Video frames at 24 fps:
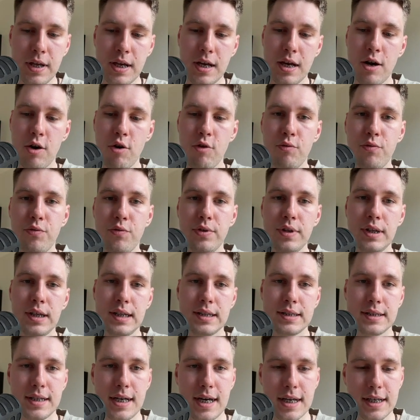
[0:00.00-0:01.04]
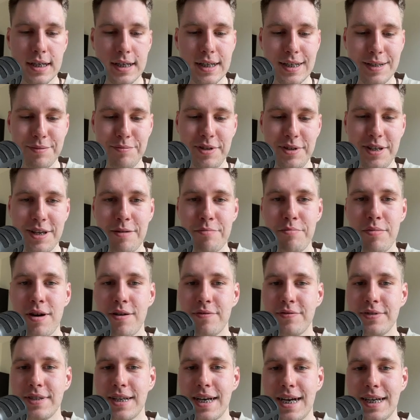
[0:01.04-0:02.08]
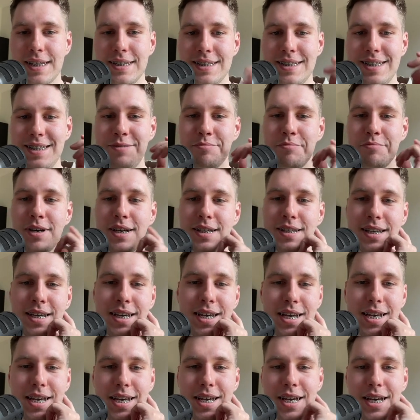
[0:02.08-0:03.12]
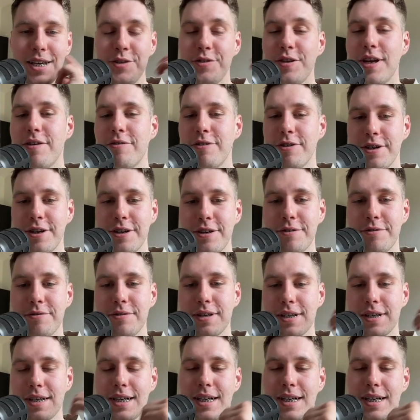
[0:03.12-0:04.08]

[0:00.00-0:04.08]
Hopefully it's not going to be above 90, but you never know.